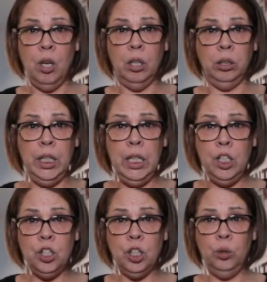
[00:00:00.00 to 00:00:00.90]

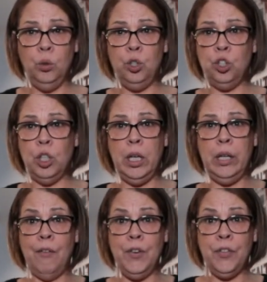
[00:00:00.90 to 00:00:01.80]
cleaning solution,
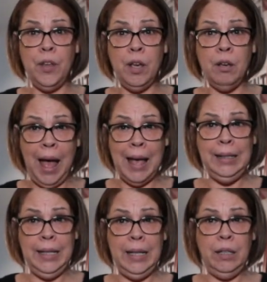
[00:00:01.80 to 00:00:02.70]
everything I
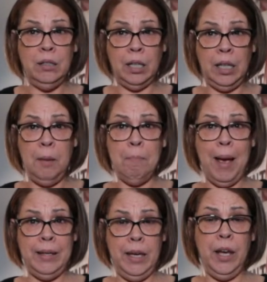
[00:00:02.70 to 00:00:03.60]
need to keep
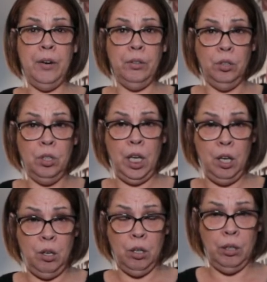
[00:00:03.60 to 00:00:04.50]
my gear looking good.